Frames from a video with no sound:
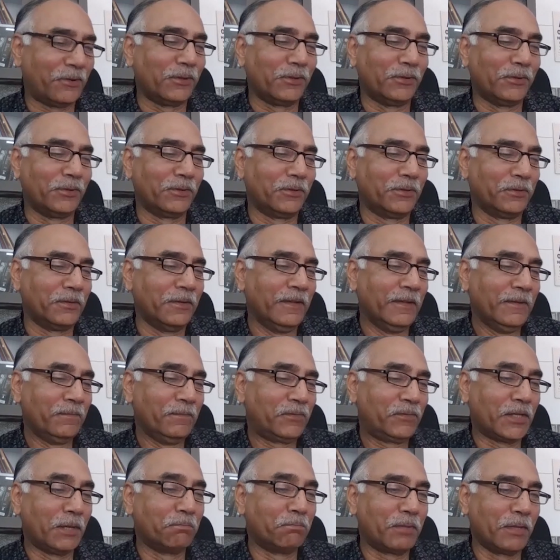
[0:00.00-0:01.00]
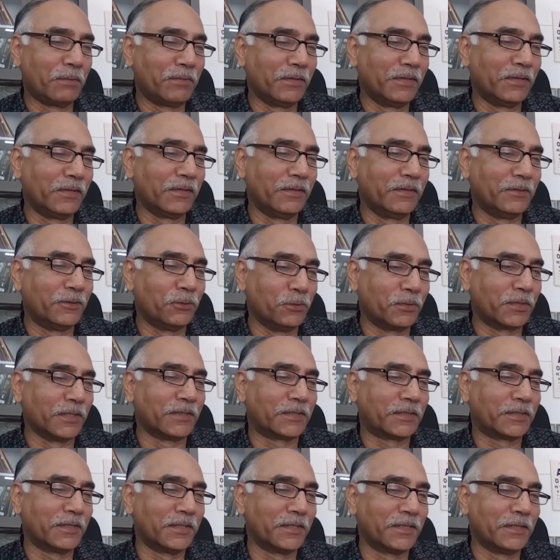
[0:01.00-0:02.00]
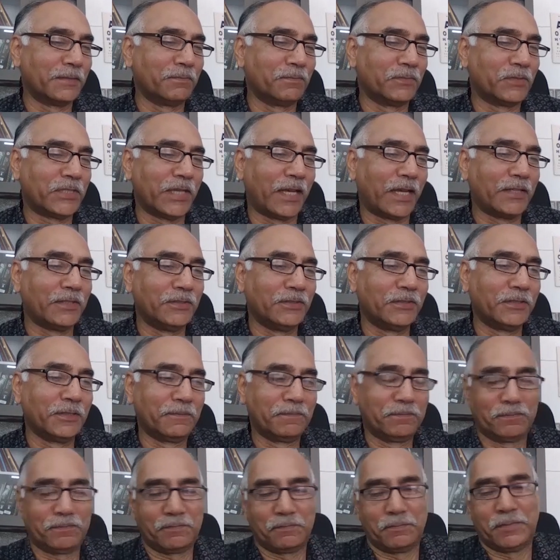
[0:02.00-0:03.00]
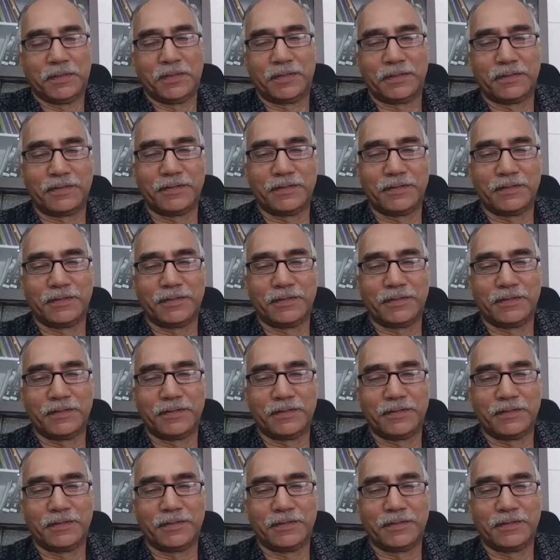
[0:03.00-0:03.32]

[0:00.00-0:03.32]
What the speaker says: although some people do consider them challenging, but